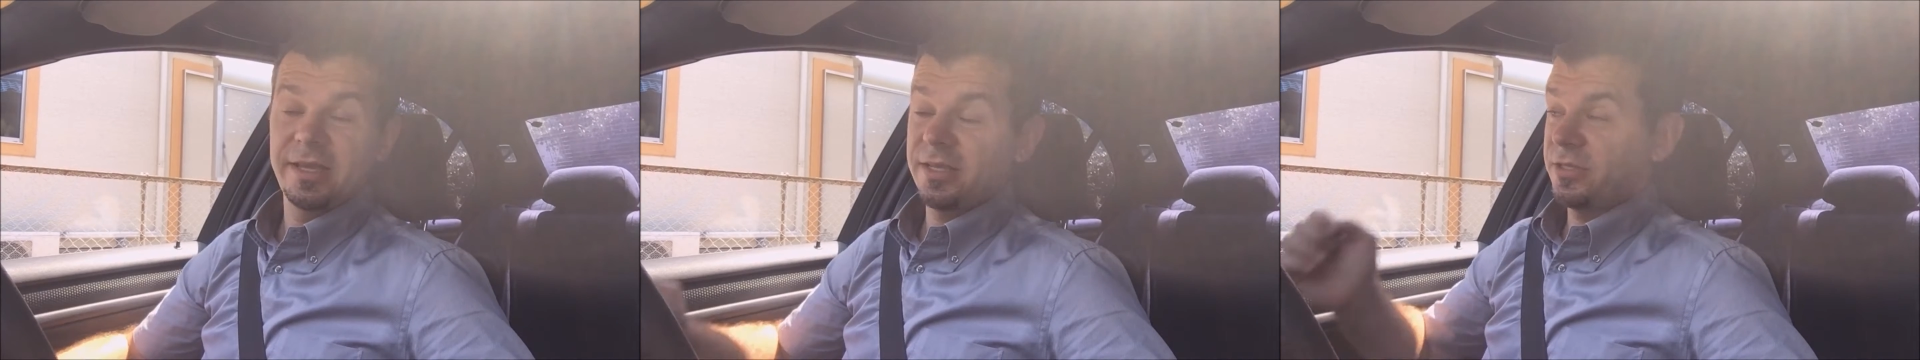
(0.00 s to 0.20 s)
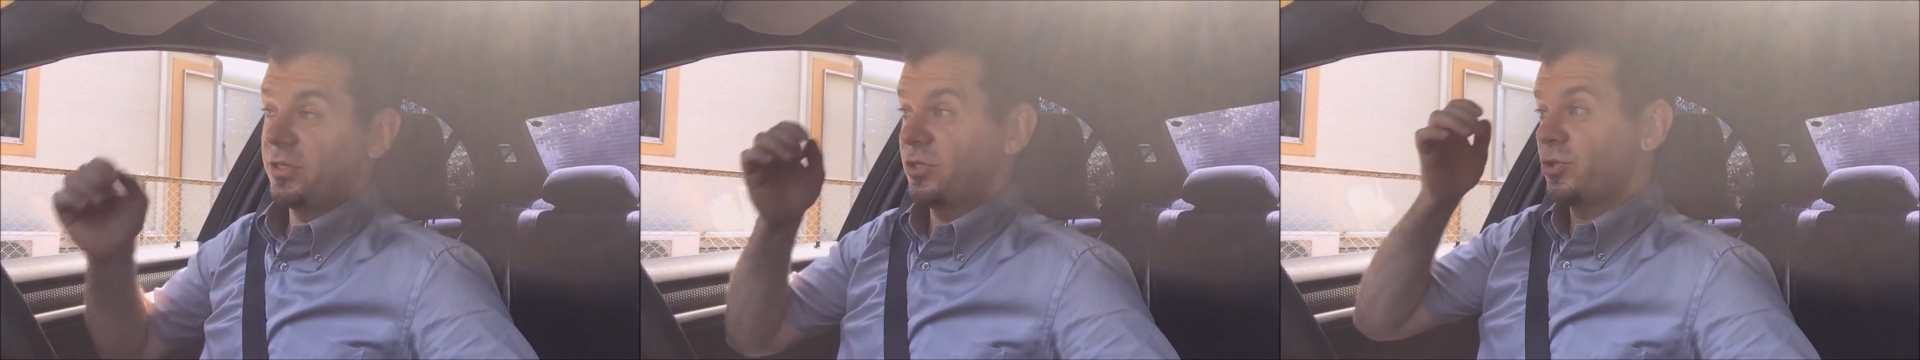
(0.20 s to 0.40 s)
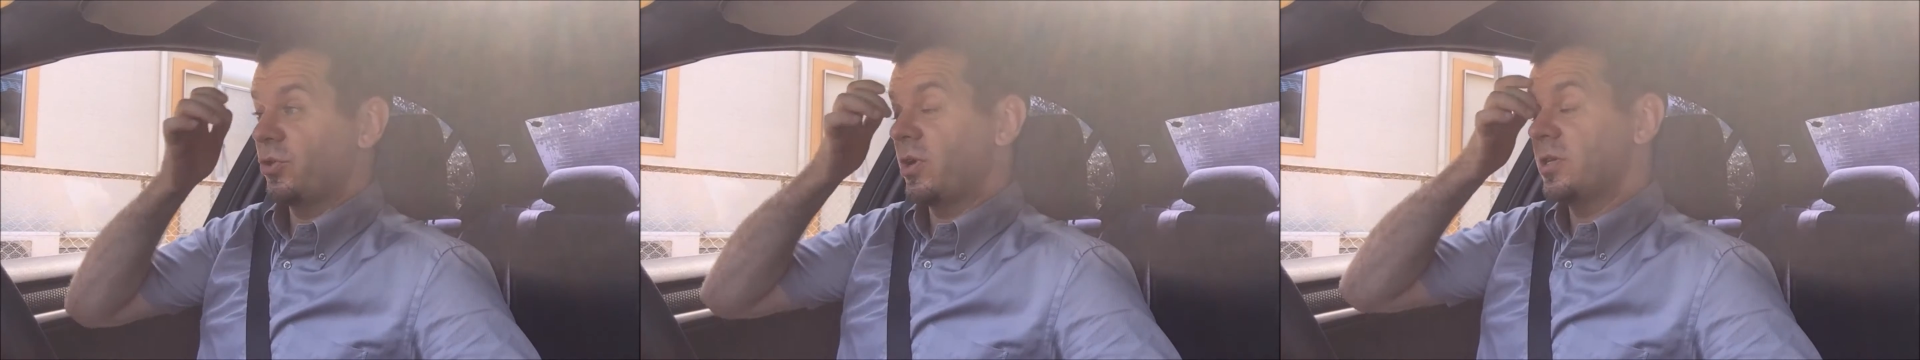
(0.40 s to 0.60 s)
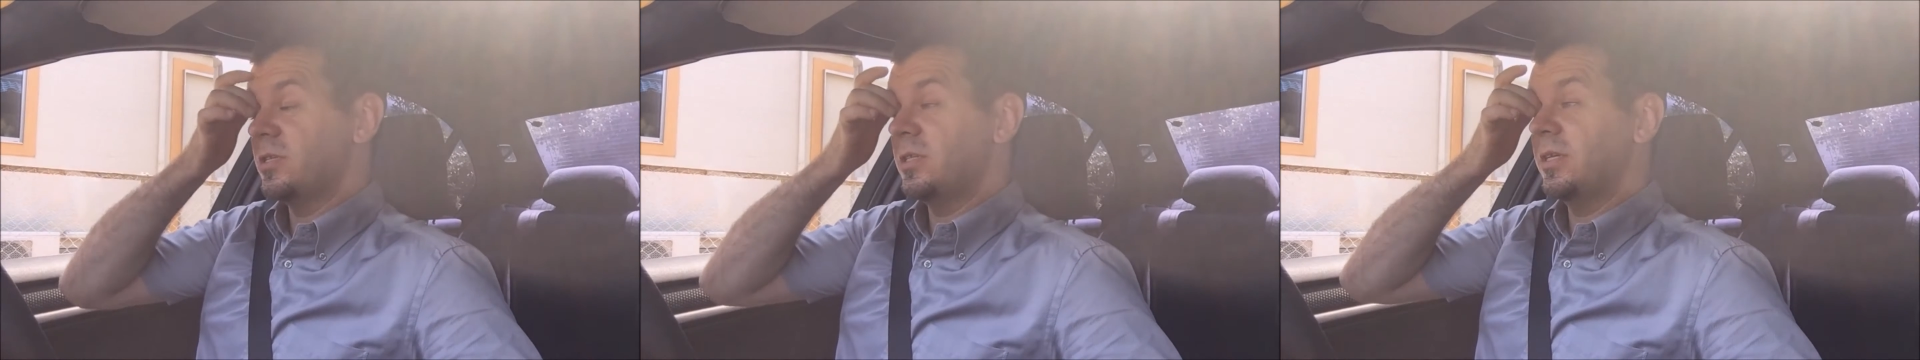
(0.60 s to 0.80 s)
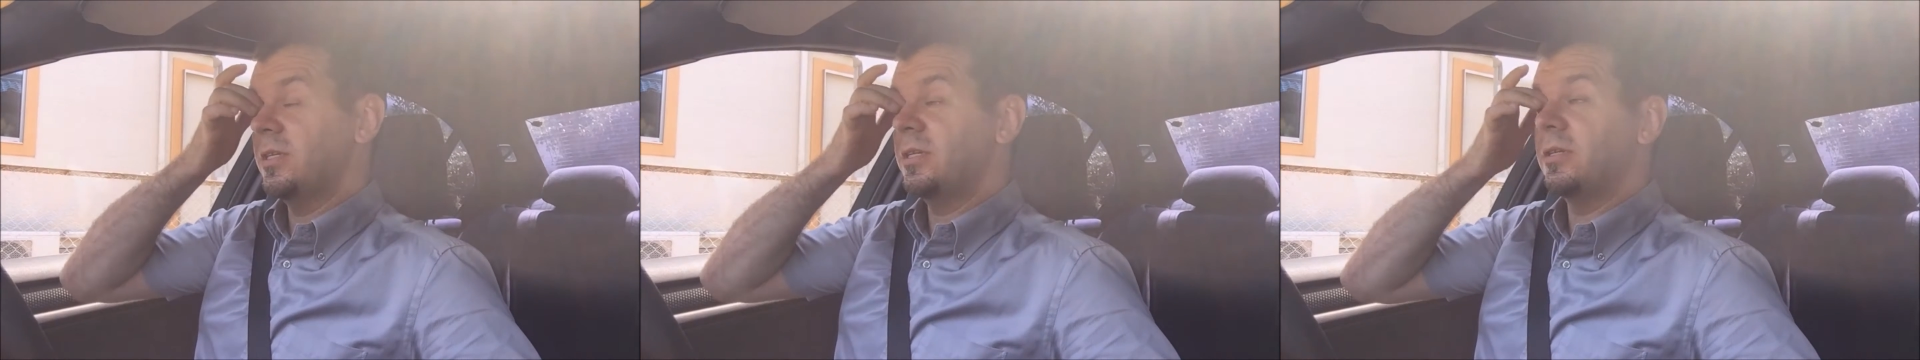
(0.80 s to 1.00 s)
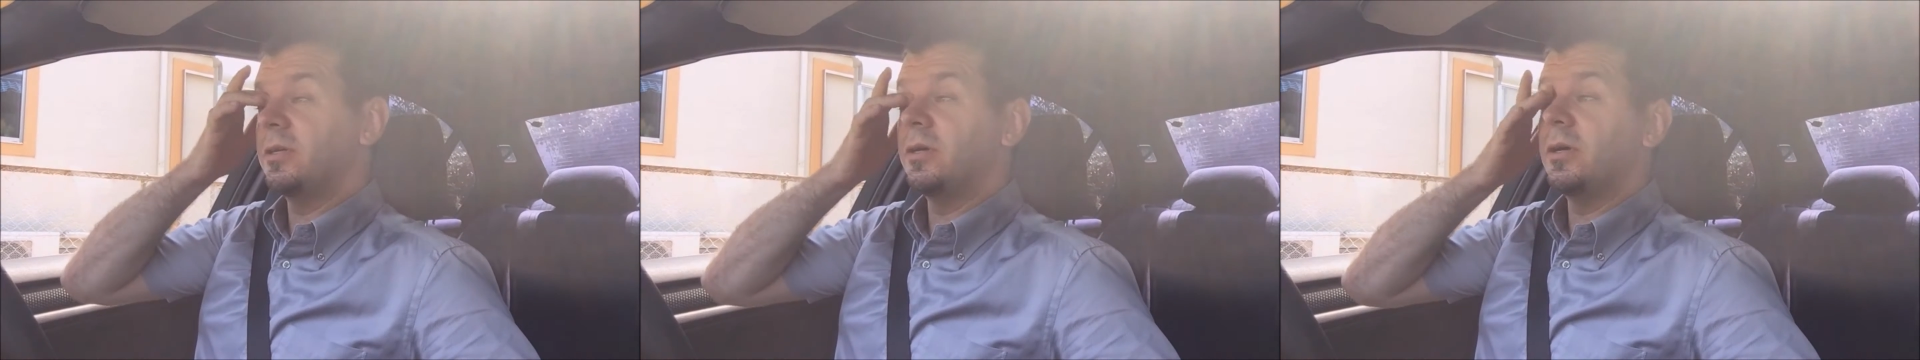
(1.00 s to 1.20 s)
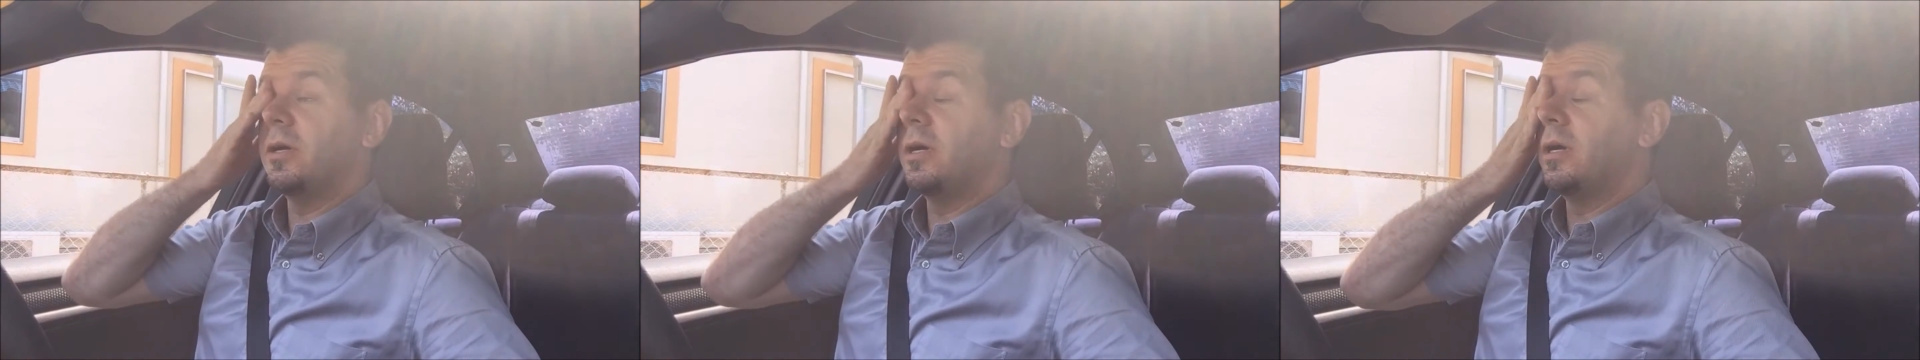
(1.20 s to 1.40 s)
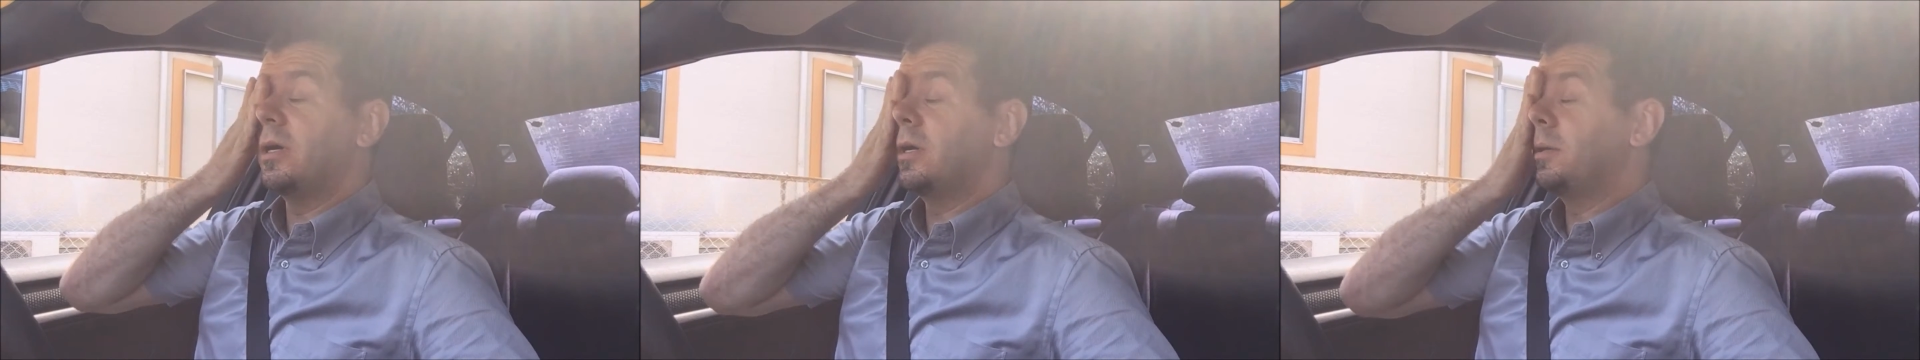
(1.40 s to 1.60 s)
I guess you trust it.
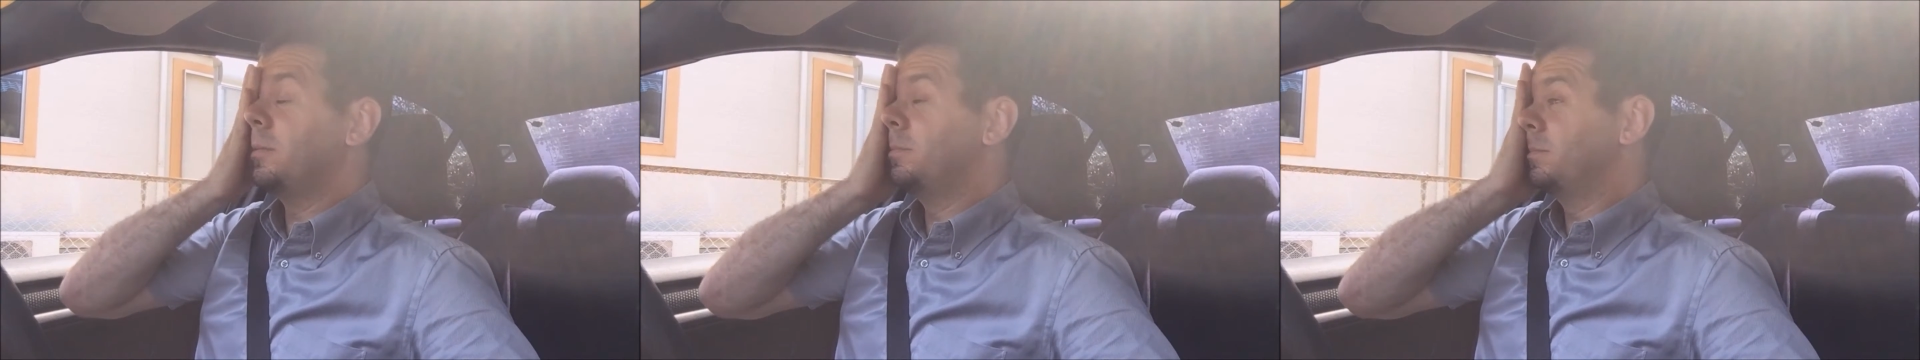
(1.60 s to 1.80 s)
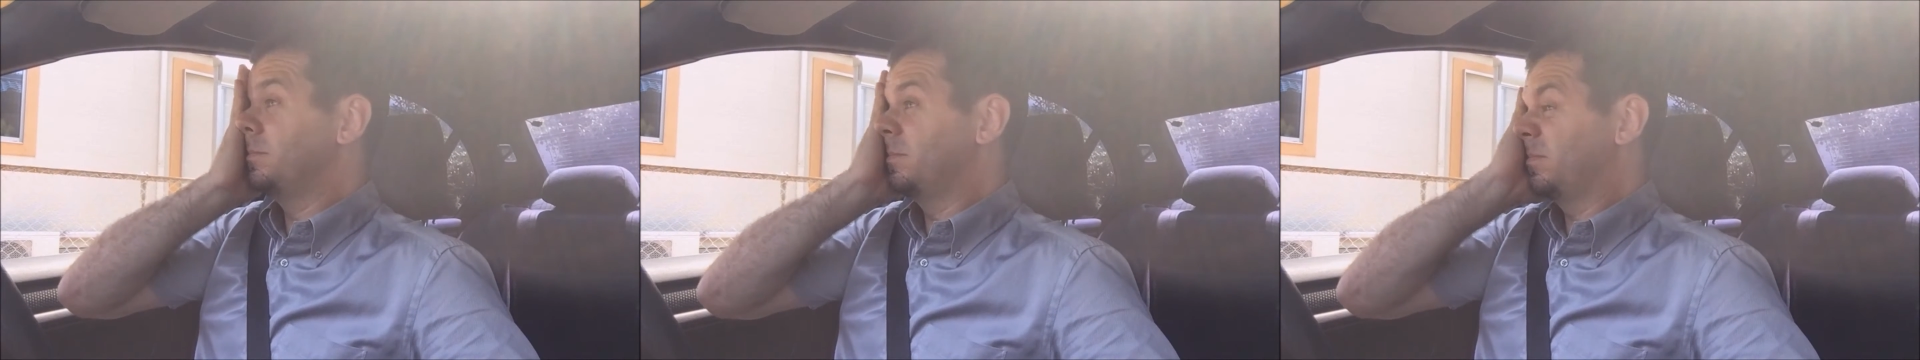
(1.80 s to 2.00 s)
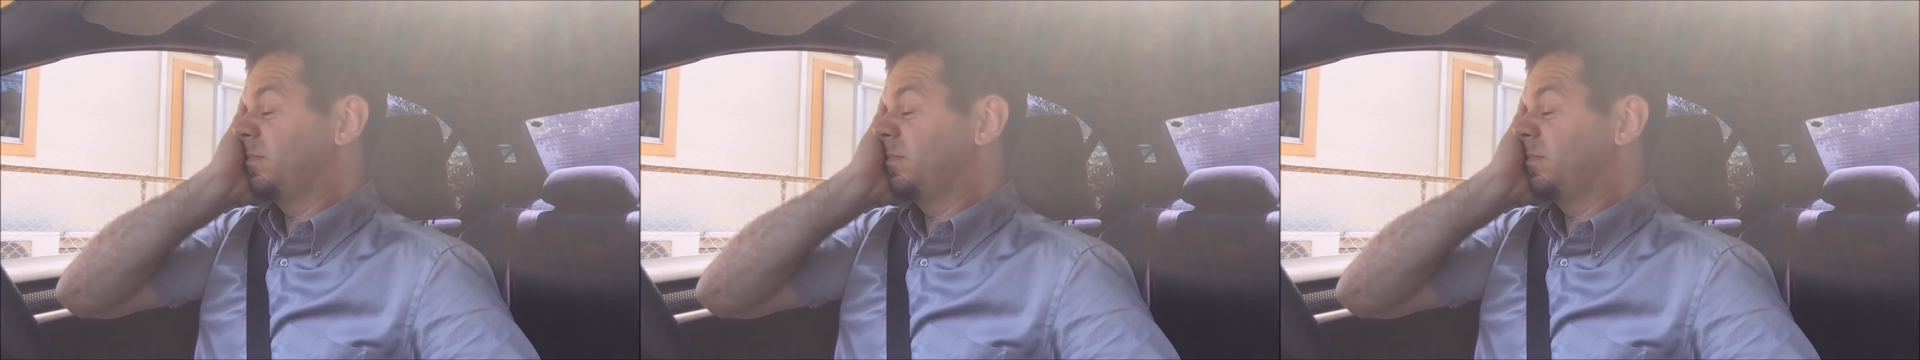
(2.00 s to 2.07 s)
I'm